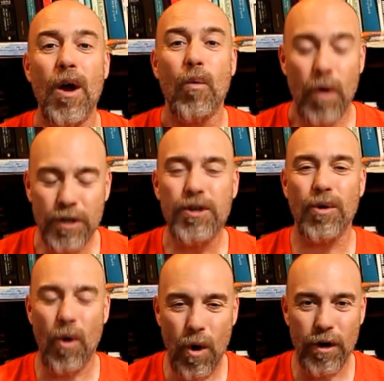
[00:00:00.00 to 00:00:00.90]
what
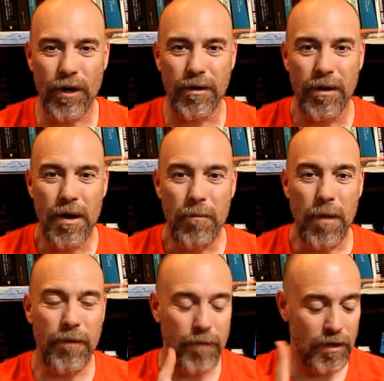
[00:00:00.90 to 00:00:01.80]
you ordered
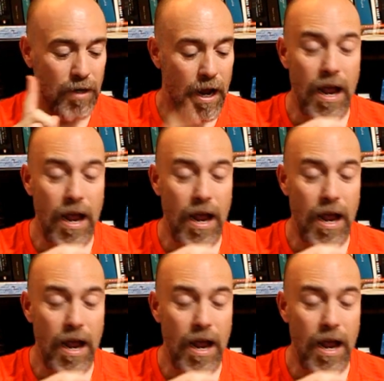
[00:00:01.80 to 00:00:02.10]
my friends.